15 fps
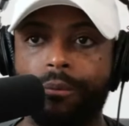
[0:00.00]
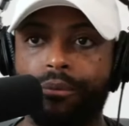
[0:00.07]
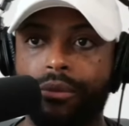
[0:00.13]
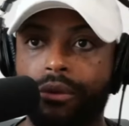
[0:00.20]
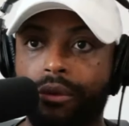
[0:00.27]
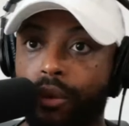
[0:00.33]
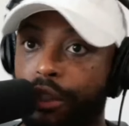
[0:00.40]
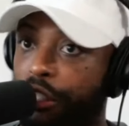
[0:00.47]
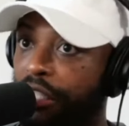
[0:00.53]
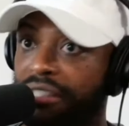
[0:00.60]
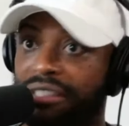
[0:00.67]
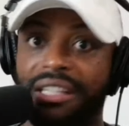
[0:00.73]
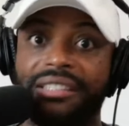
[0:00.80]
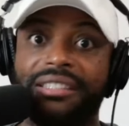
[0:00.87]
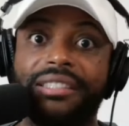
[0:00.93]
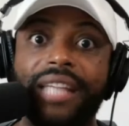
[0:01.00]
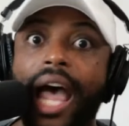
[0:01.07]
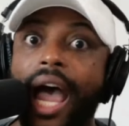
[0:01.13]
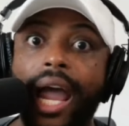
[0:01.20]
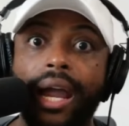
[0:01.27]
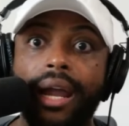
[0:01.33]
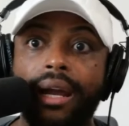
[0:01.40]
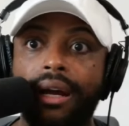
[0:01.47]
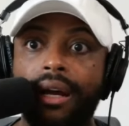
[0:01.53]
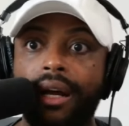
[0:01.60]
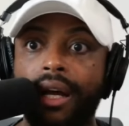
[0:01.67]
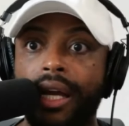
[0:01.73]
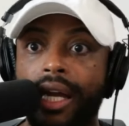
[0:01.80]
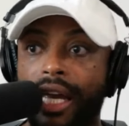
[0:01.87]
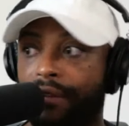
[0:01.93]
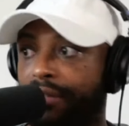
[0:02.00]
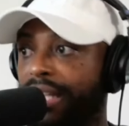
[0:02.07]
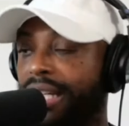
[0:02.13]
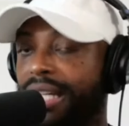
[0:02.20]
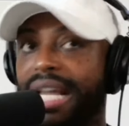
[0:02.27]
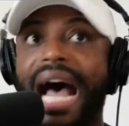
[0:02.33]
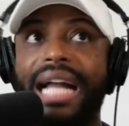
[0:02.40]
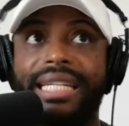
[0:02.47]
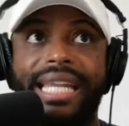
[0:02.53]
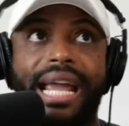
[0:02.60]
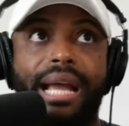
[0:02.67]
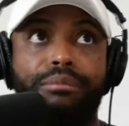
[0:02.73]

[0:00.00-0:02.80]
Which is to say, if the goddamn